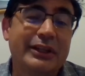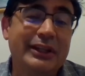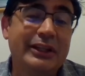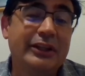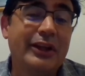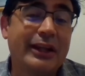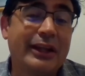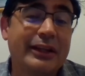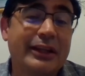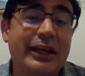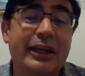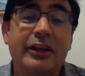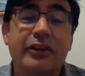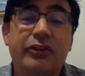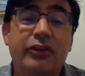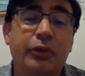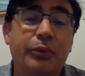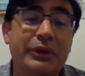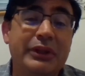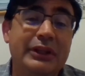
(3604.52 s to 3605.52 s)
going to need that again.
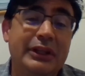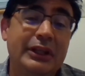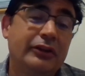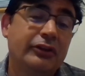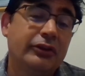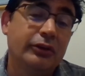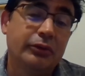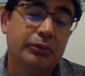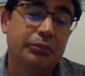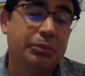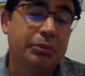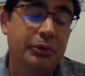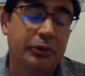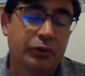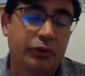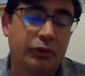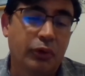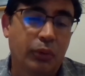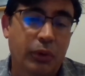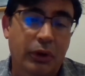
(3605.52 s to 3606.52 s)
And so we need
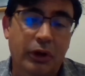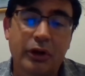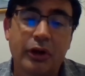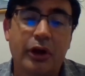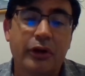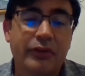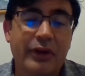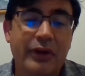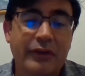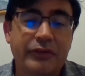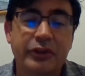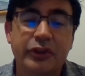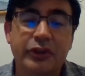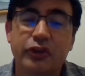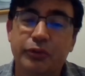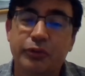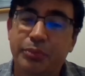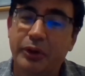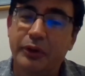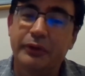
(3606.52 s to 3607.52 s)
to work on
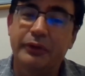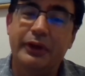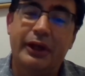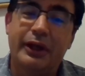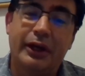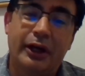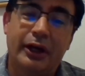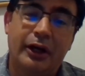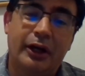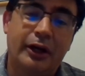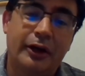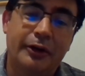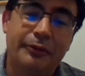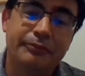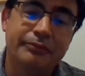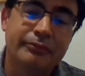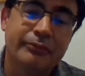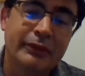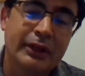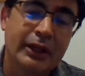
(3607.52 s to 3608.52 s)
revenues, both
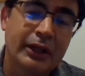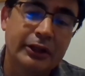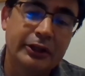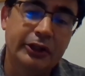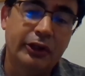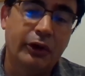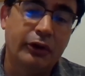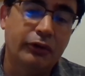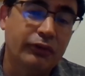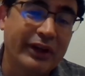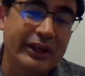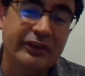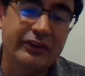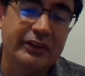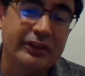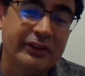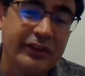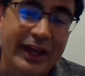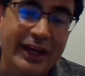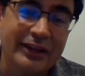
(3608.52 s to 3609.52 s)
and
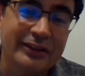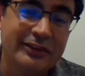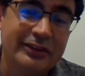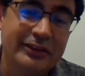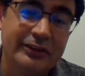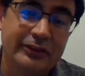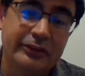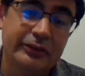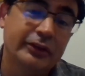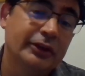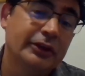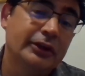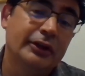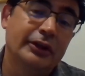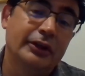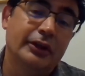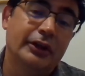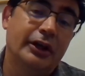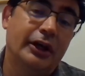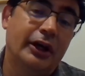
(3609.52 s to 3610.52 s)
raising taxes,
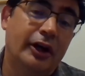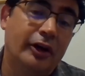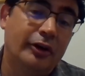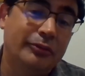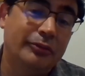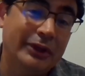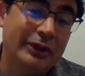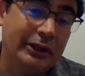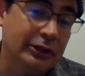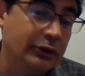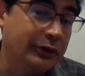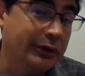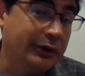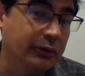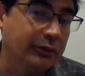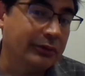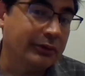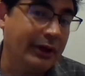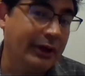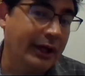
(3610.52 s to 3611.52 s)

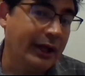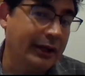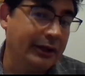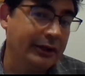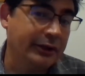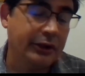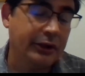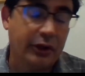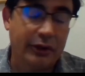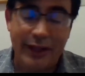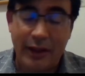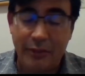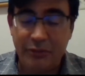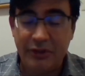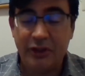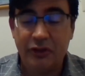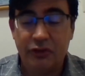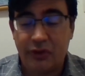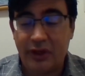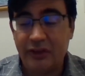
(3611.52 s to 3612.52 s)
including that
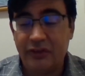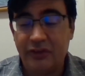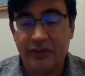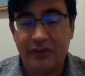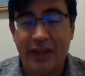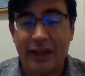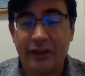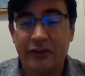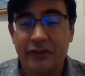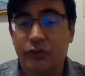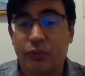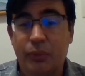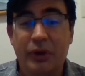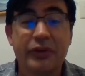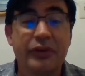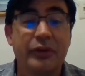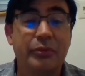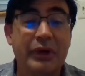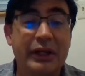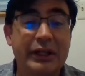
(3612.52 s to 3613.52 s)
means raising taxes
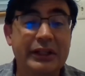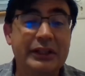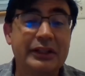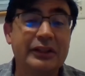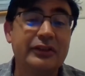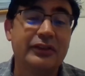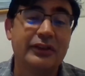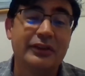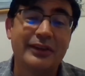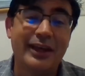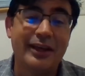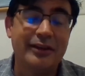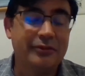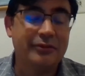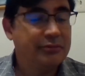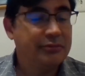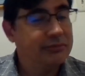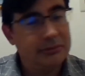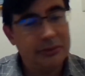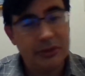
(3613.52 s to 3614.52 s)
where the money is, and
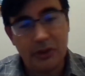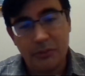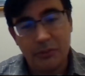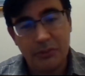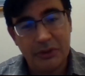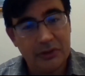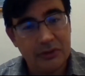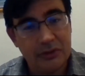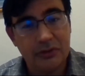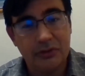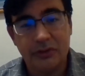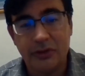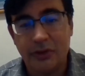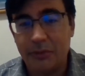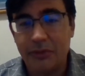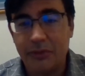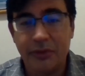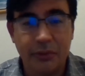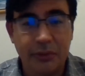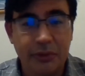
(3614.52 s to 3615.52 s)
that means
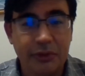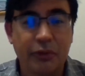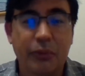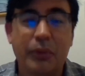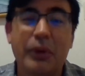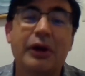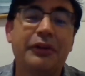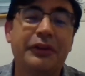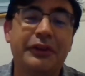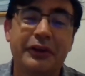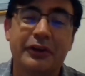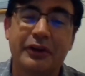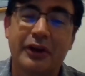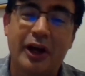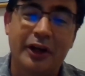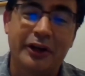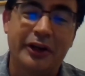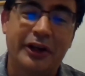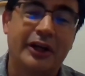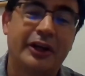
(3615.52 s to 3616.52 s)
some of the wealthier
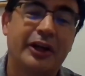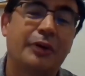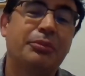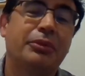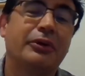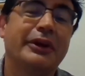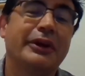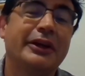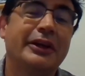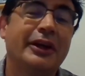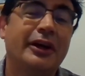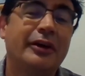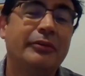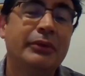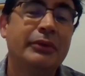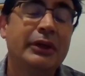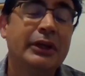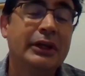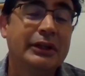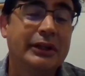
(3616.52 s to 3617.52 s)
and upper
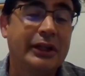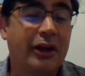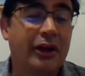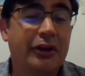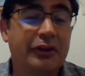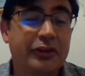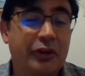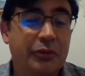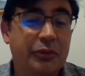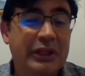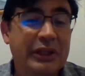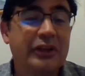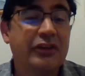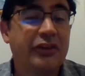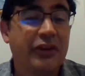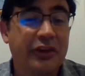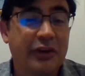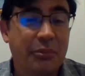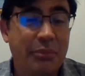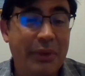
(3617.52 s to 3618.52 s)
income. That also
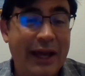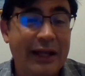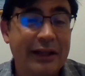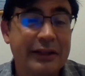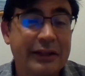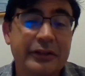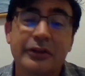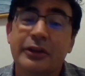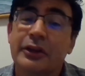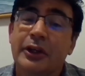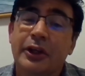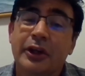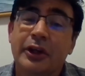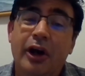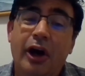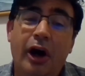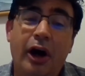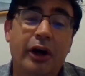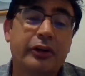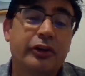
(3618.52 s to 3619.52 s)
means on the ballot
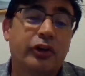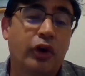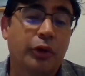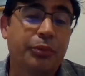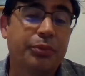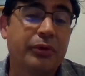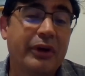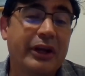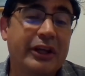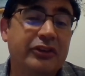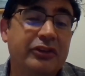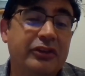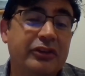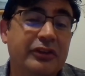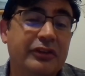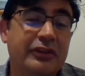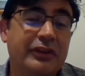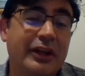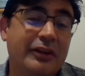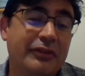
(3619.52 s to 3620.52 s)
on
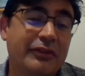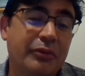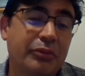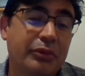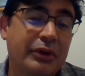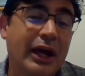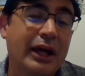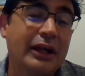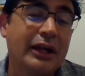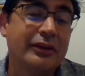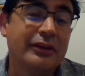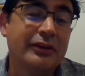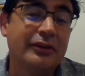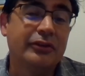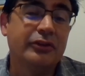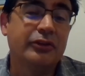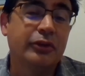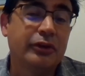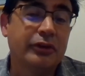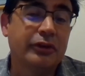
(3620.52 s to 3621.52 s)
corporations that have
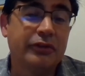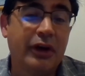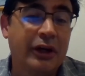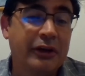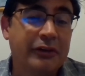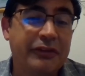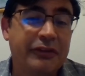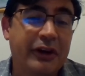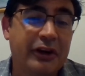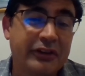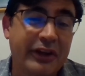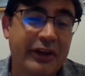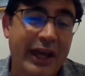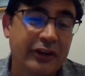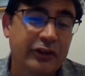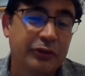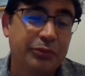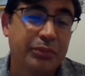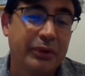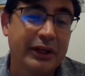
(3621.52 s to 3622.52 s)
gotten sort of unfair
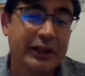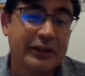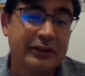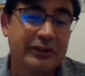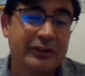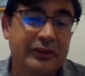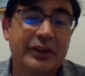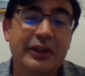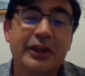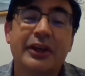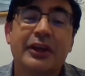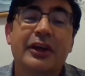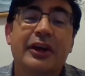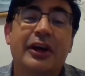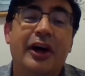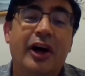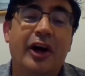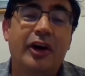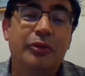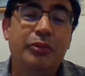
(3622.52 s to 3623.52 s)
tax breaks
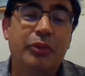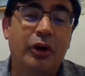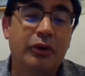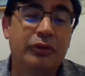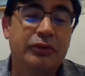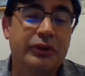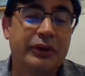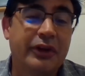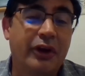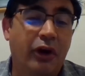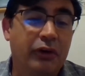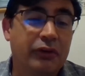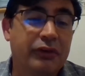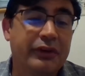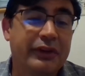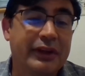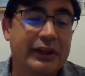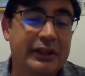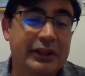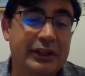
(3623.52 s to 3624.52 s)

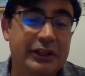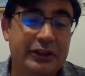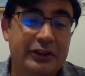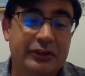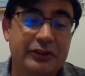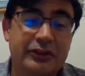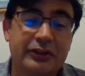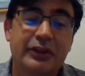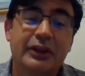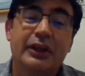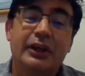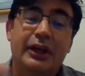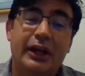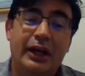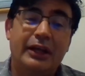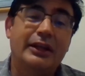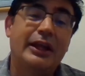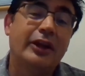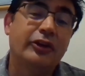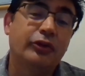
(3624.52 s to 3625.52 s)
over the years,
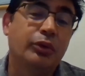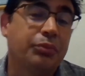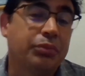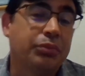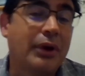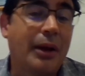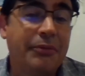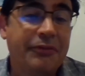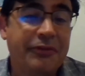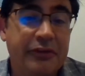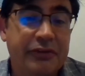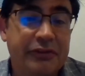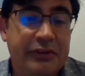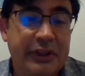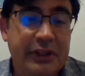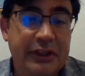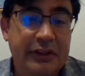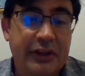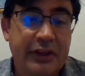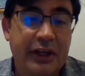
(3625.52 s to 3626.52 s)
and that's what Prop
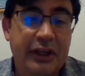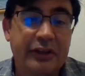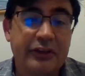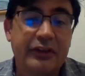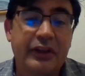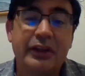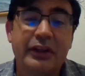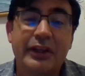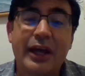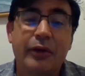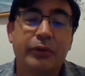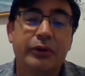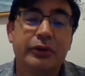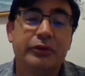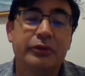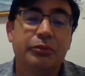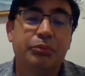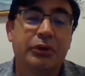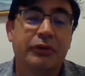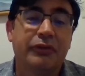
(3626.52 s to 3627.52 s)
15 does, and that
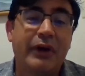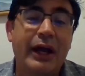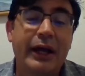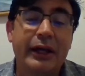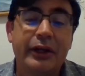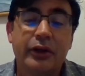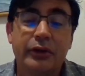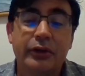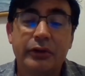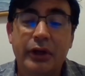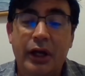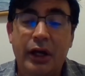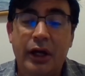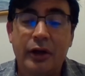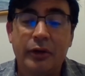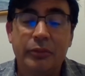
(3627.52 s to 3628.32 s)
would provide a